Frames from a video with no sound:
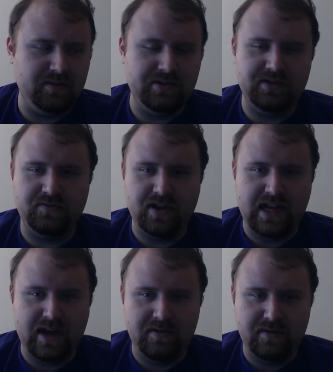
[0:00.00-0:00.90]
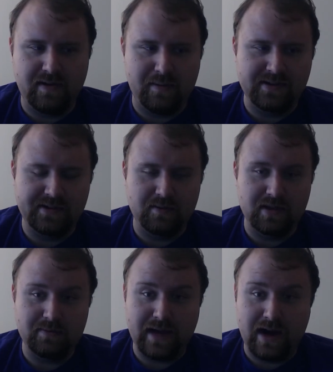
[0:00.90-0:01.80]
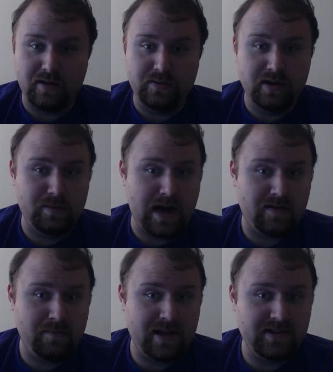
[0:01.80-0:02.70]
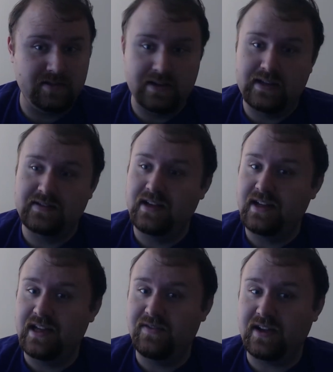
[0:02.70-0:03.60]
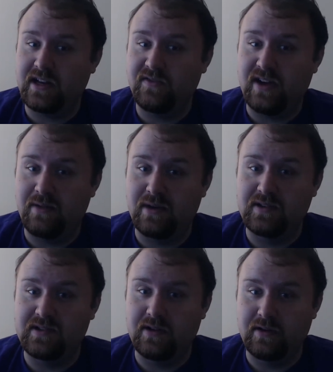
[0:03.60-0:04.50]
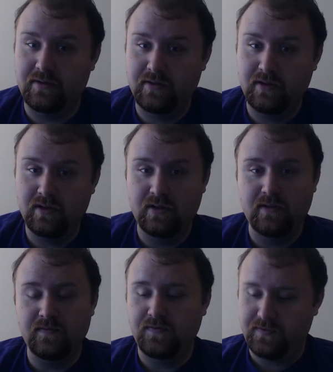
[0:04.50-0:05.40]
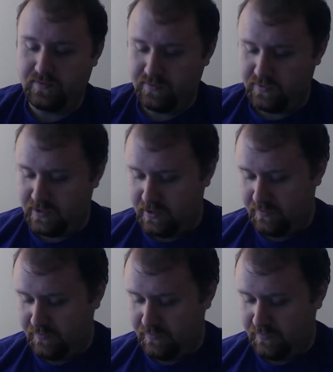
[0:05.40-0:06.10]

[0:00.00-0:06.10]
will just freak out if you divide by 0. But the real power of a pencil is if it can divide by 0. So